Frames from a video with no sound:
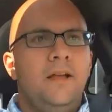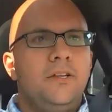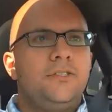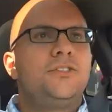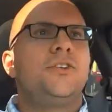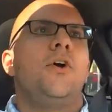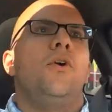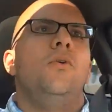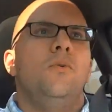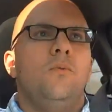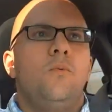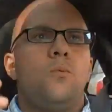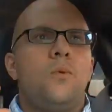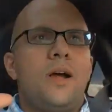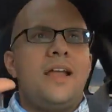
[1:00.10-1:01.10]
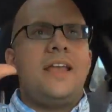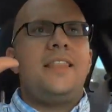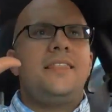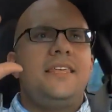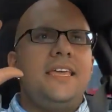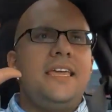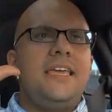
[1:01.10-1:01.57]
So
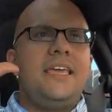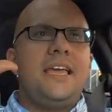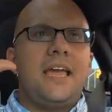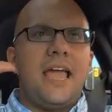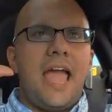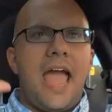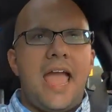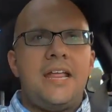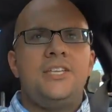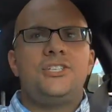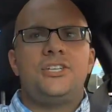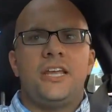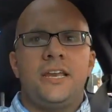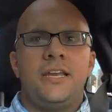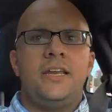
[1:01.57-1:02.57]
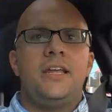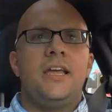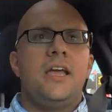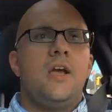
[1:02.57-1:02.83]
when the engine,